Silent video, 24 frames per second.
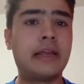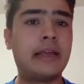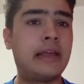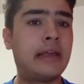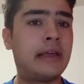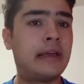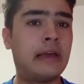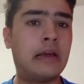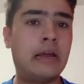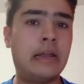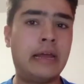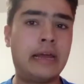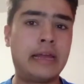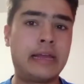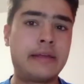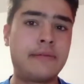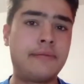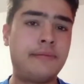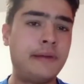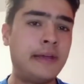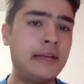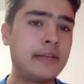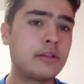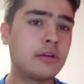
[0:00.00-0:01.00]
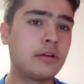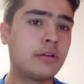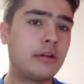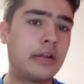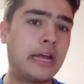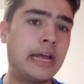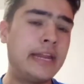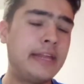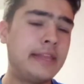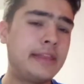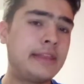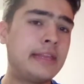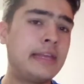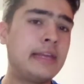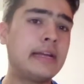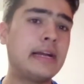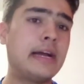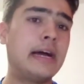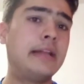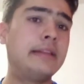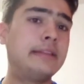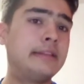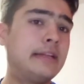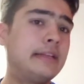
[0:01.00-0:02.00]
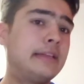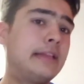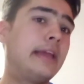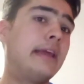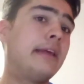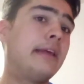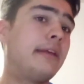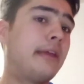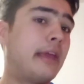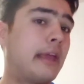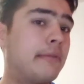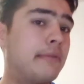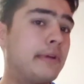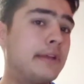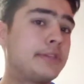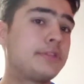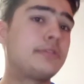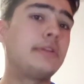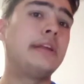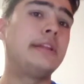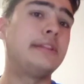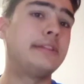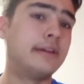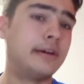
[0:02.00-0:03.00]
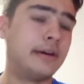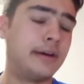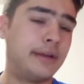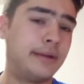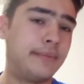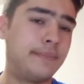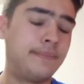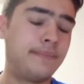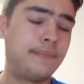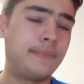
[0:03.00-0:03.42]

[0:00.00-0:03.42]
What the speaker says: like feed on anything, and then they eventually die.